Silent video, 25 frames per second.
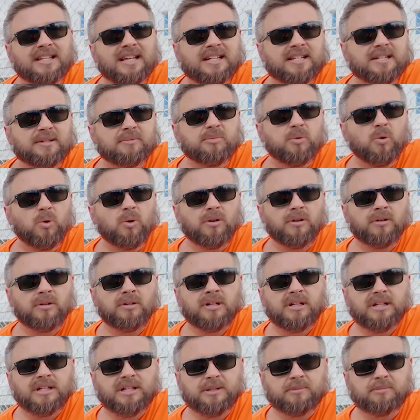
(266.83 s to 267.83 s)
that's
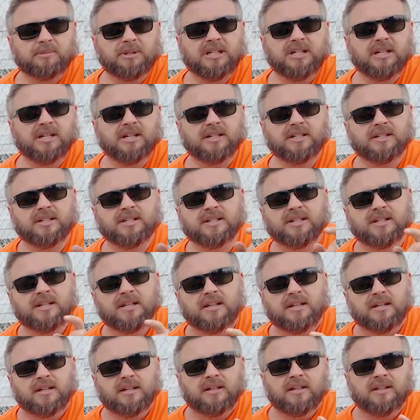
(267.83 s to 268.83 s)
important is because
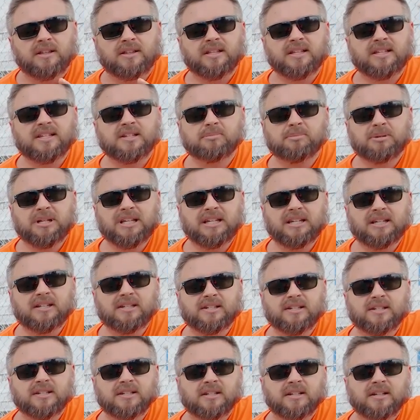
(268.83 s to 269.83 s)
this
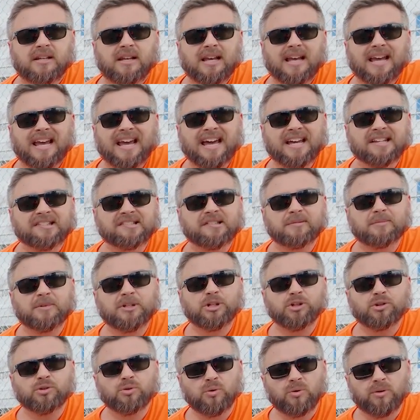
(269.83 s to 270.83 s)
piece has to
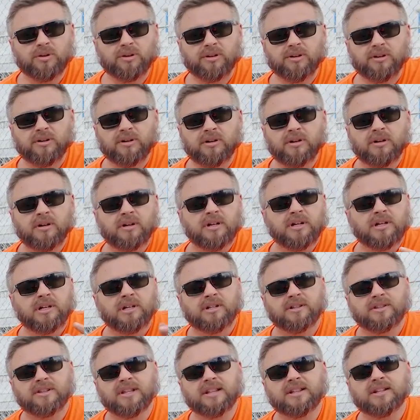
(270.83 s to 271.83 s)
be shorter
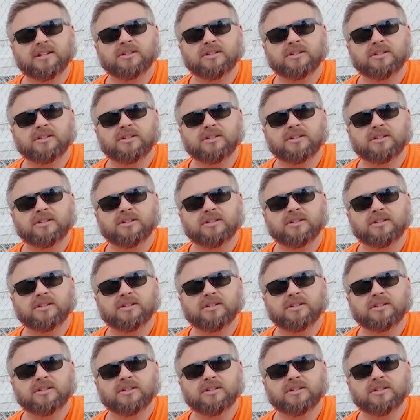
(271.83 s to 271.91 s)
than